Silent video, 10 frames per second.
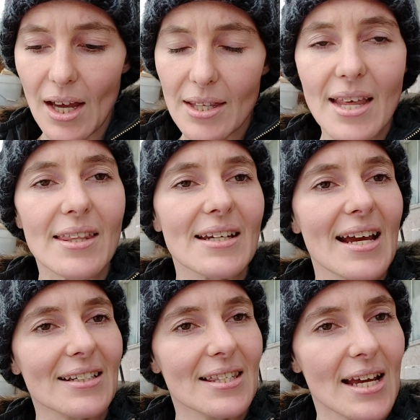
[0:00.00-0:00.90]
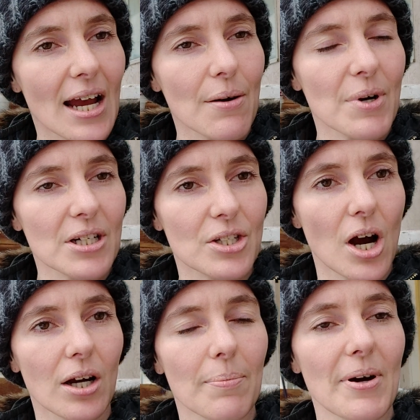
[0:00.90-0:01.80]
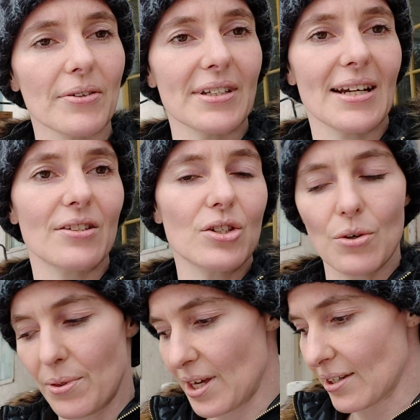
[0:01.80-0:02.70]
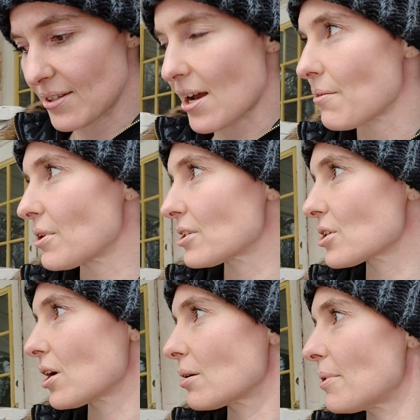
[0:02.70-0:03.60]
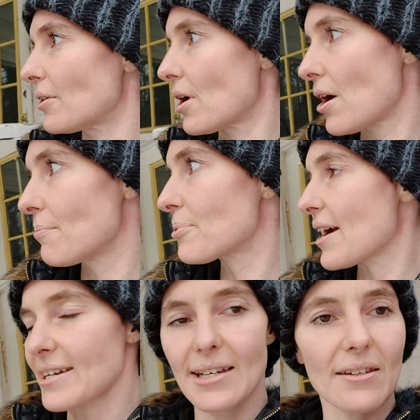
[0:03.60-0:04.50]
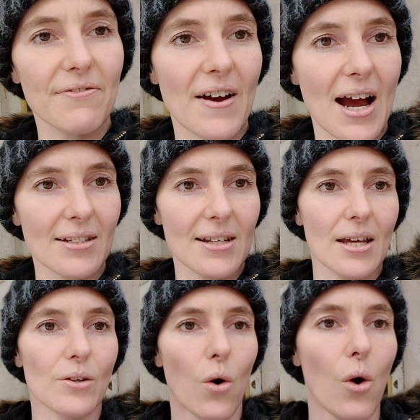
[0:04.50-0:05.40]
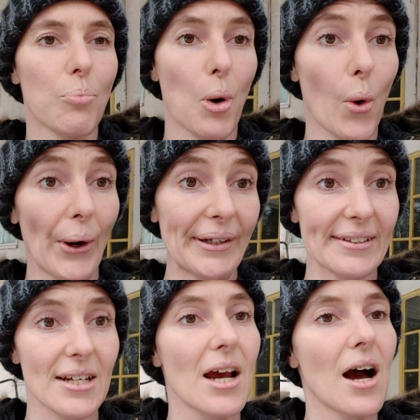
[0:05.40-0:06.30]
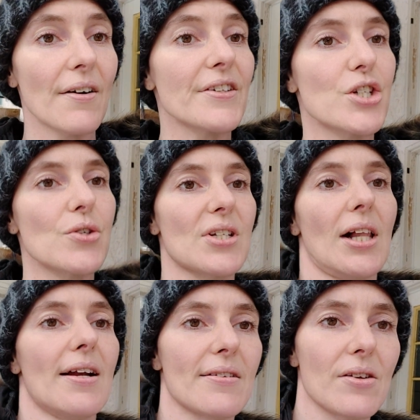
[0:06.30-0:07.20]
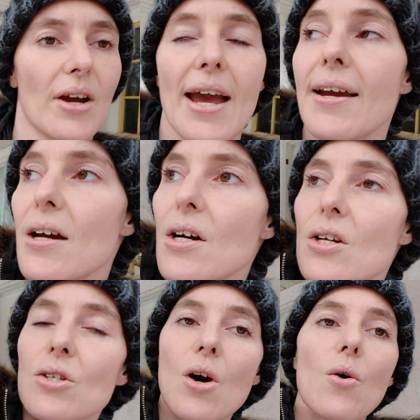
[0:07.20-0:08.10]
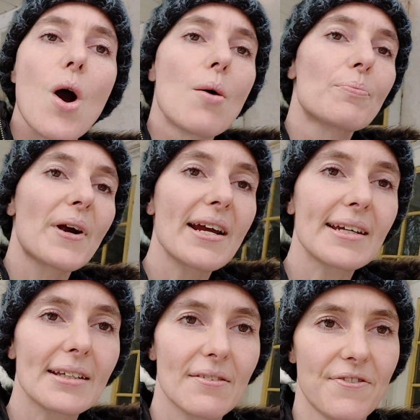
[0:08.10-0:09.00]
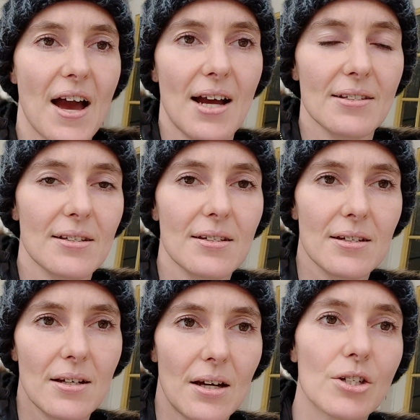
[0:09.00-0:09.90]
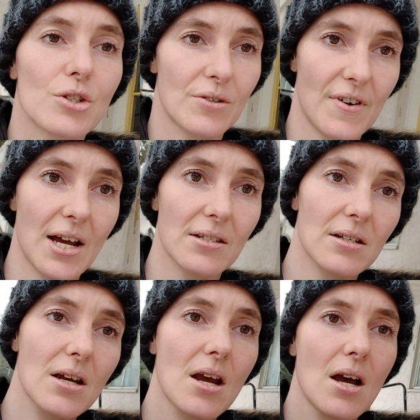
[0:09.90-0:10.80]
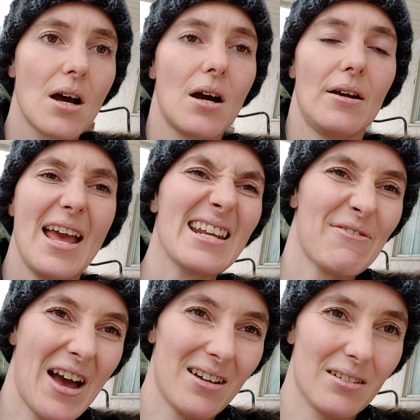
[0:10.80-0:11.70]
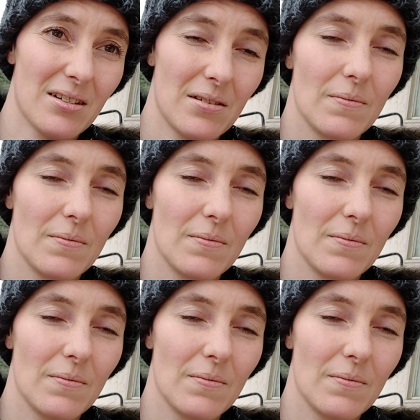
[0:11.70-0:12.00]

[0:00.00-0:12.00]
then the next thing I want to talk about, the next two things I want to talk about are breaking the fast and the whole point of a juice cleanse, okay? So, breaking the fast, a juice fast, any fast,